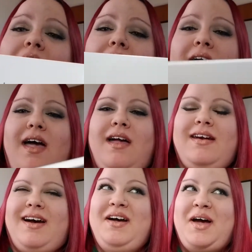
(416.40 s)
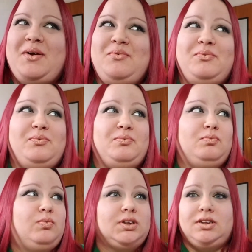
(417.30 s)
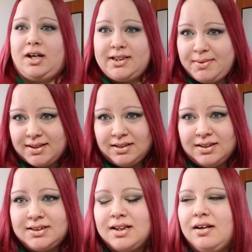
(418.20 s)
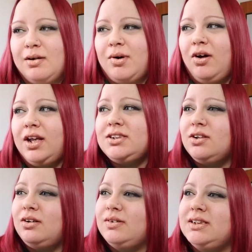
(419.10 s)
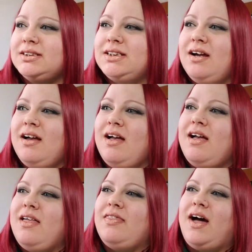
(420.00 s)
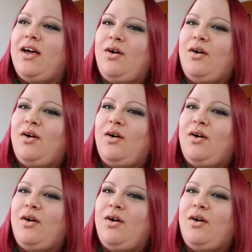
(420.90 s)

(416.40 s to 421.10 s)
and I was not expecting this. All I saw was that